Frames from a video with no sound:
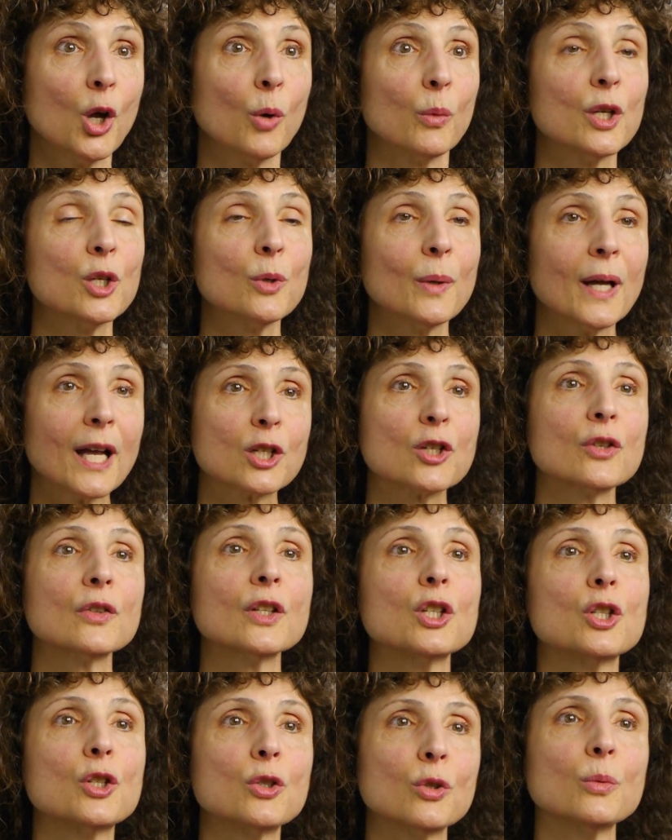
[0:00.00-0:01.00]
When you
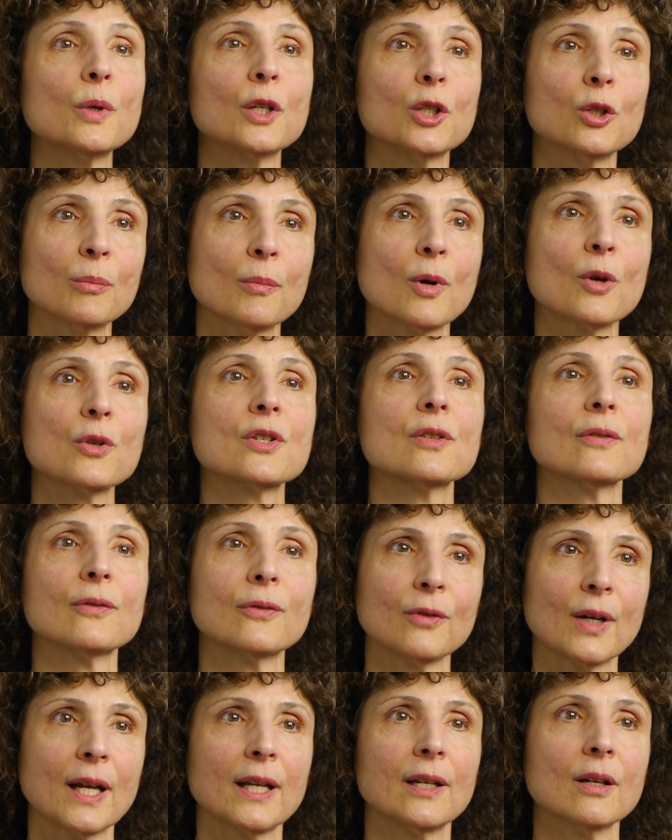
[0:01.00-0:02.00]
actually do what you're most
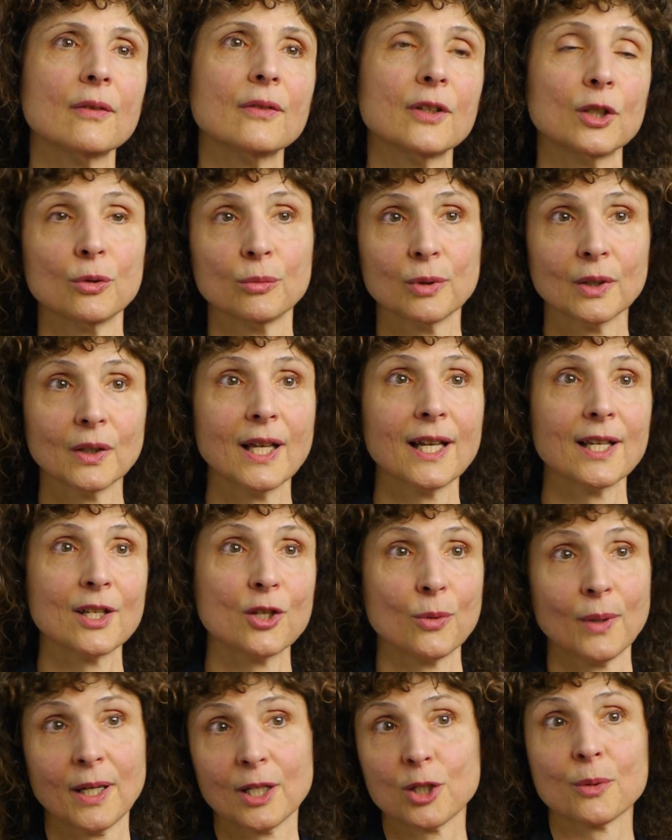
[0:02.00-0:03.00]
afraid of and you
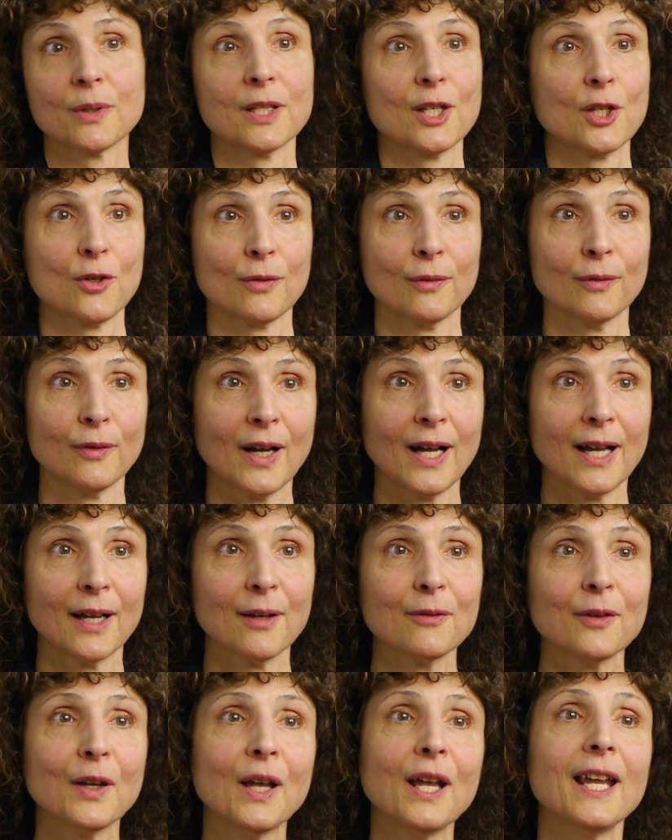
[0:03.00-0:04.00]
realize you actually
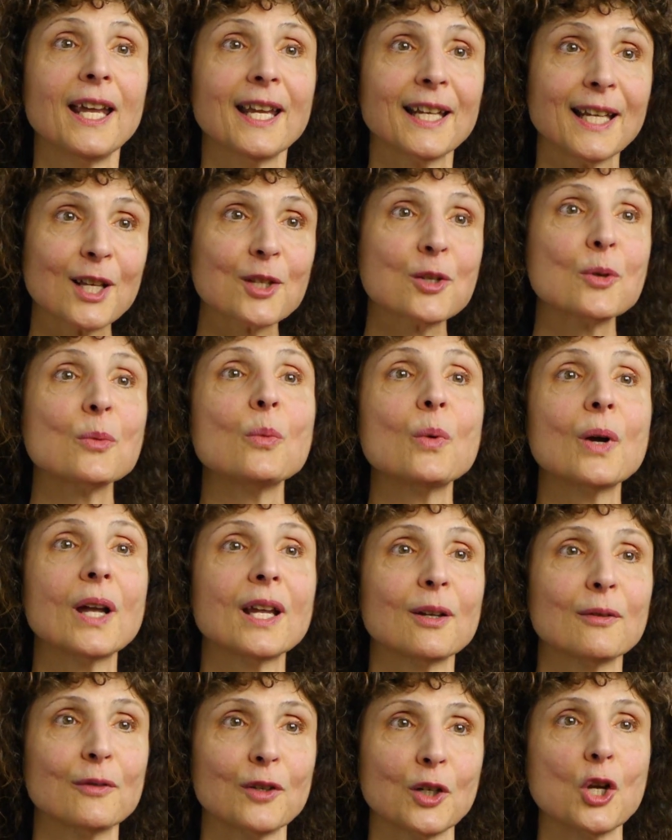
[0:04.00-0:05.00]
survive, it has a
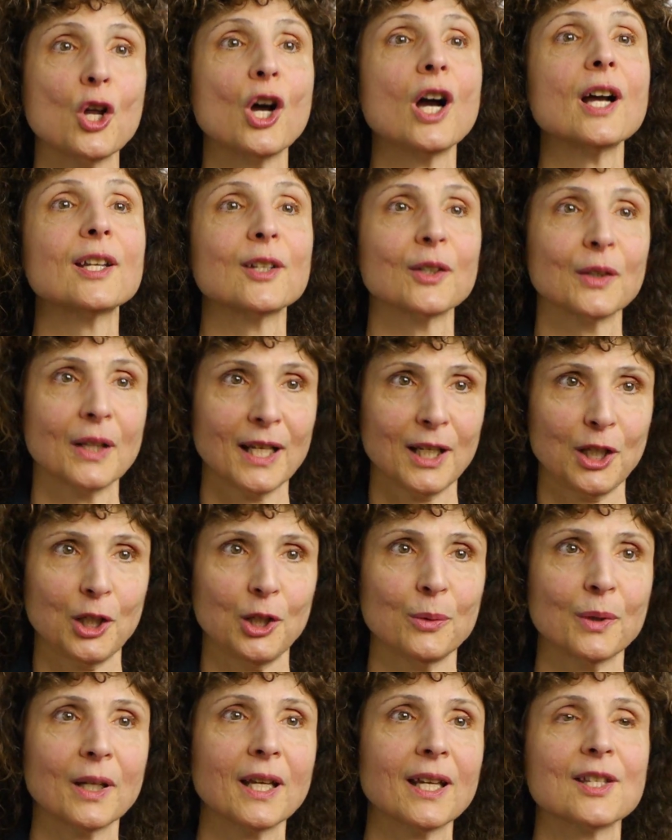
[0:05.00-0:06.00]
way of inoculating
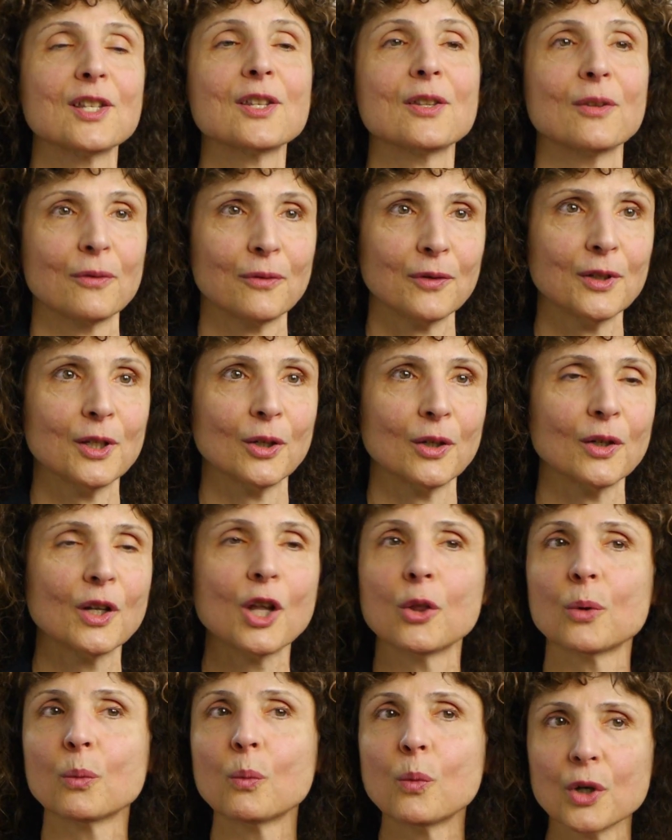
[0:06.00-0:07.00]
you against the fear.
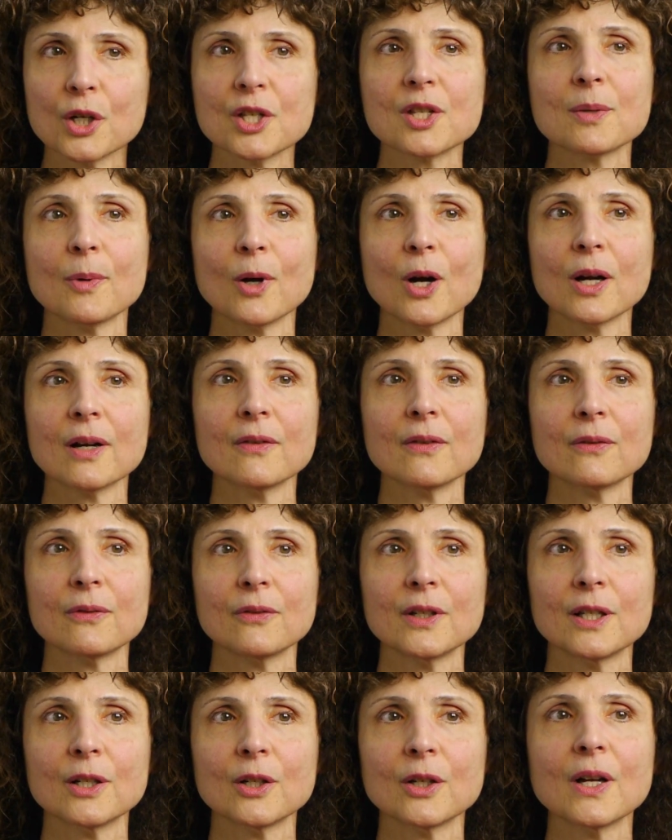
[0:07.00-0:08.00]
The the worst part of the
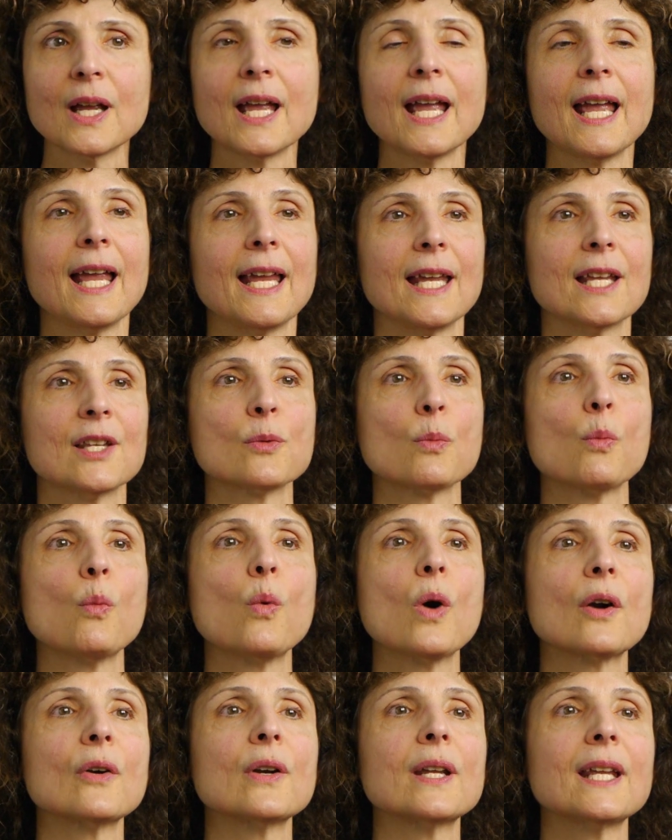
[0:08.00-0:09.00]
fear is
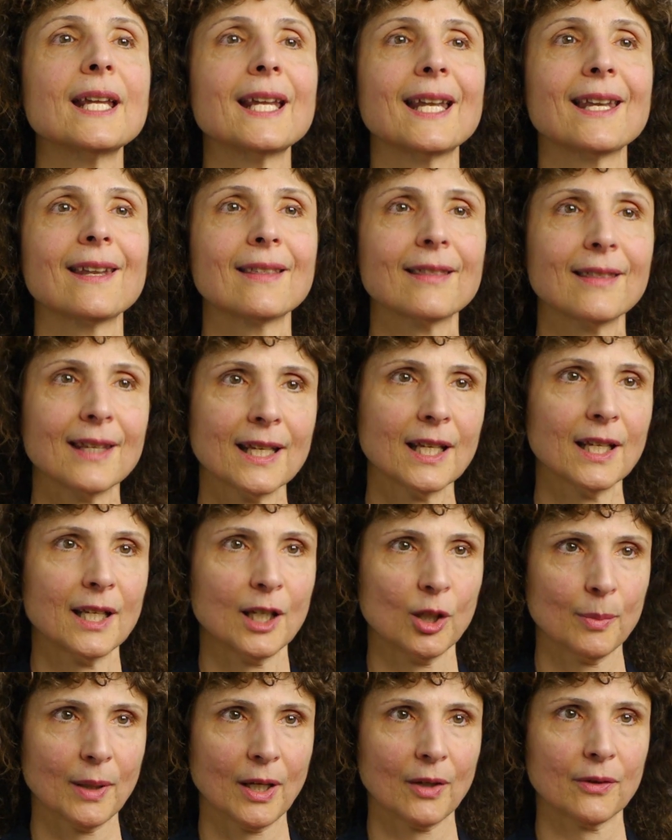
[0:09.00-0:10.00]
worrying and
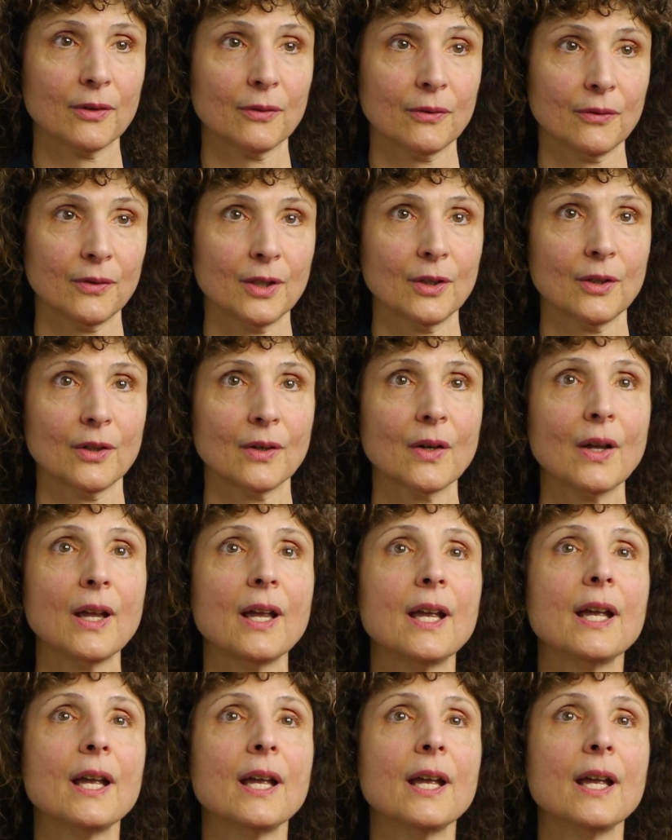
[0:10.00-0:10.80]
thinking about the fear.